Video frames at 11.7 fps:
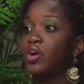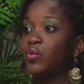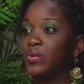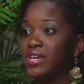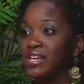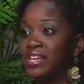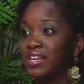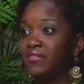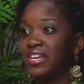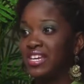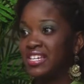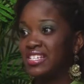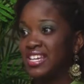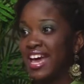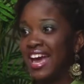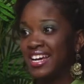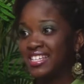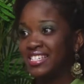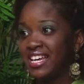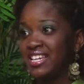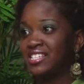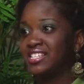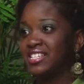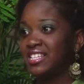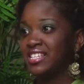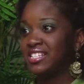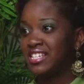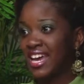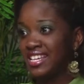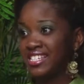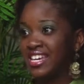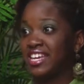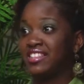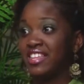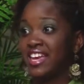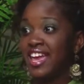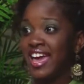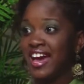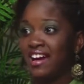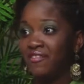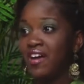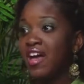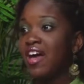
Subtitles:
we give kids access to the text and they have